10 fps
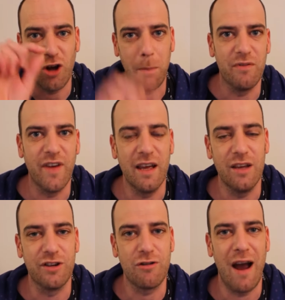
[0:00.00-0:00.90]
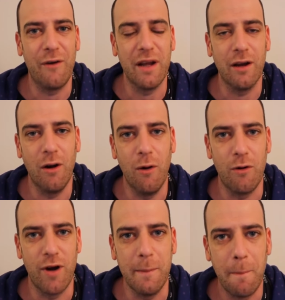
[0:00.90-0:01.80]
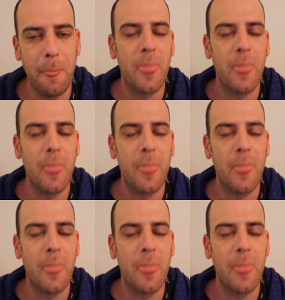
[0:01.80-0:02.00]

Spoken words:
On top of it is the crowning glory.